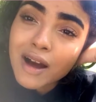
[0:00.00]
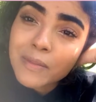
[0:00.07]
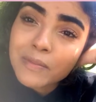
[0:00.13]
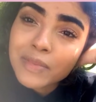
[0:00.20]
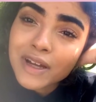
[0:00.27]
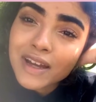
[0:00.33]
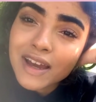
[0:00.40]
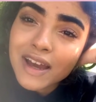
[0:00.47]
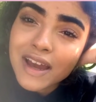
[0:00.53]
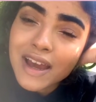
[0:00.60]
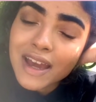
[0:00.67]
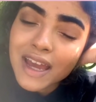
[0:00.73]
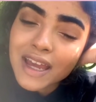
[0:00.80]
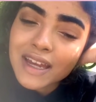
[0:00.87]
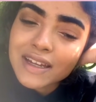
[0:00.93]
up
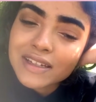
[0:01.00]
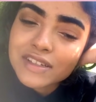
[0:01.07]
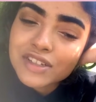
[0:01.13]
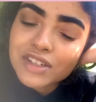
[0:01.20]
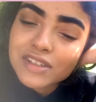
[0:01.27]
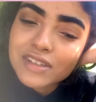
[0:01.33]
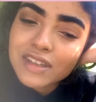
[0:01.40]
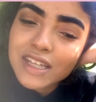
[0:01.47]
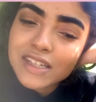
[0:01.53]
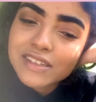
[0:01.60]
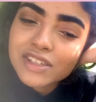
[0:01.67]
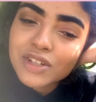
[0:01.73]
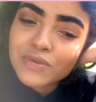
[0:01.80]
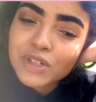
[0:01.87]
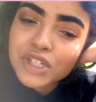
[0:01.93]
and just
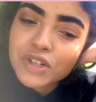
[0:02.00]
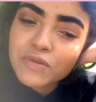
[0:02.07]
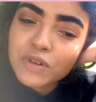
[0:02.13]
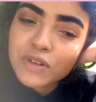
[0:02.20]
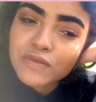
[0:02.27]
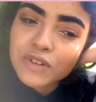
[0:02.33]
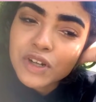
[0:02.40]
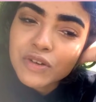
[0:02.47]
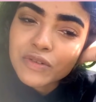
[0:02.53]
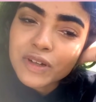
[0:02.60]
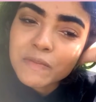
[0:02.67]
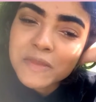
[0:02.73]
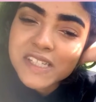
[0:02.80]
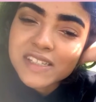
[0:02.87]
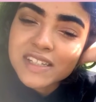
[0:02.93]
things you wish you would have known
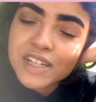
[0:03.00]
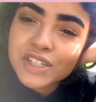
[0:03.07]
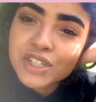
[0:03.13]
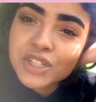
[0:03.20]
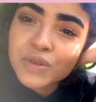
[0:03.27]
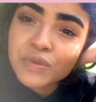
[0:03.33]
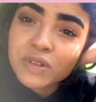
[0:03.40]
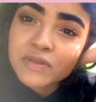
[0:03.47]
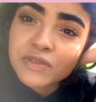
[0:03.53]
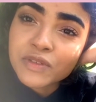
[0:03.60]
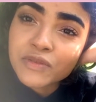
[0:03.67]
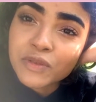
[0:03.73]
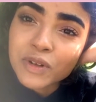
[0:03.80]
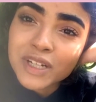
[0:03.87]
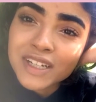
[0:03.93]
and mistakes you would have
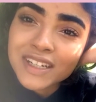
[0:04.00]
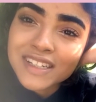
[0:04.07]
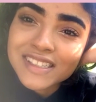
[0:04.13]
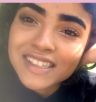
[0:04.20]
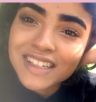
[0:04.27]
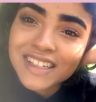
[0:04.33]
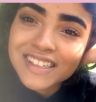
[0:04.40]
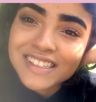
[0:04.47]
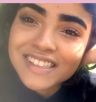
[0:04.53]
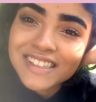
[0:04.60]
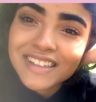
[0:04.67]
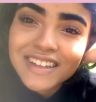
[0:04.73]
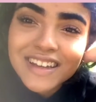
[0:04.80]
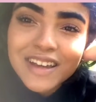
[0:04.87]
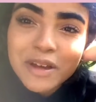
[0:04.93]
avoided as
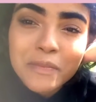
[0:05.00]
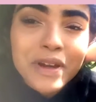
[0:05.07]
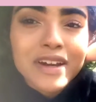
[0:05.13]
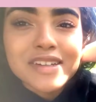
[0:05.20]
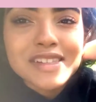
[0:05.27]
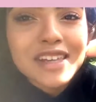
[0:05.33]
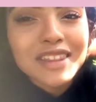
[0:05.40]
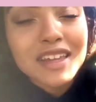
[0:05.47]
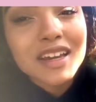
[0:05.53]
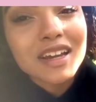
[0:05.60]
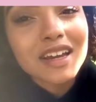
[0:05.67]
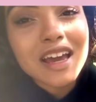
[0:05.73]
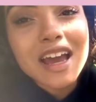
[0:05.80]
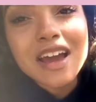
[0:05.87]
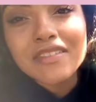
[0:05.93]
kids because I
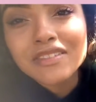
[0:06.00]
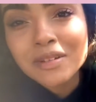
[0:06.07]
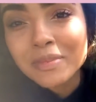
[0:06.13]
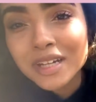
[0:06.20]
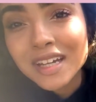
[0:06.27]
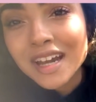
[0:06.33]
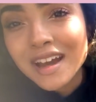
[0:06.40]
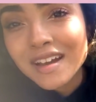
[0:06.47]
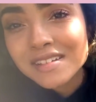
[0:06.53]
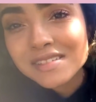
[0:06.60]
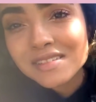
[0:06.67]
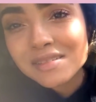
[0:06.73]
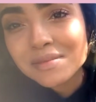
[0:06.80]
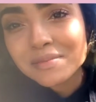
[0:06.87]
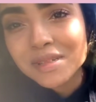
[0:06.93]
think everybody has
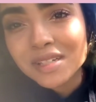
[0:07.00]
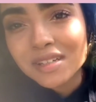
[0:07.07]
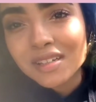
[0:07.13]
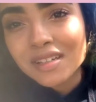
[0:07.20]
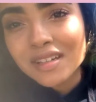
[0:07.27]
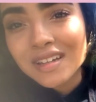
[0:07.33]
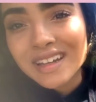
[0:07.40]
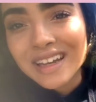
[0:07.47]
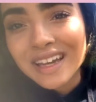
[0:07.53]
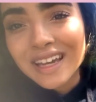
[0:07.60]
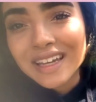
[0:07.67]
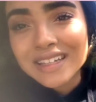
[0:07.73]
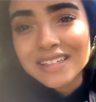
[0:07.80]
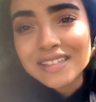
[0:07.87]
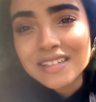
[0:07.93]
them
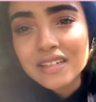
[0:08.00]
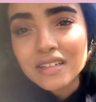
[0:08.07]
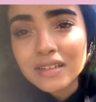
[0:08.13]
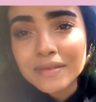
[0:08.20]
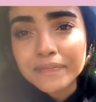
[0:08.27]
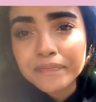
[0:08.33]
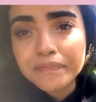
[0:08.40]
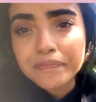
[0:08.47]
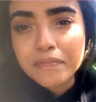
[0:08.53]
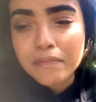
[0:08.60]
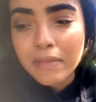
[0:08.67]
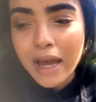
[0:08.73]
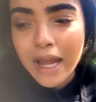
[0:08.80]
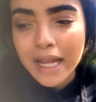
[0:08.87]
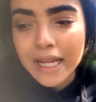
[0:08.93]
and
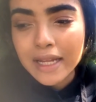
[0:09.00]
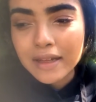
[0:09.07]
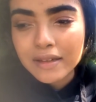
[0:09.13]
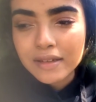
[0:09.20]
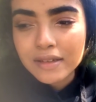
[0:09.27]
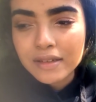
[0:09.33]
mine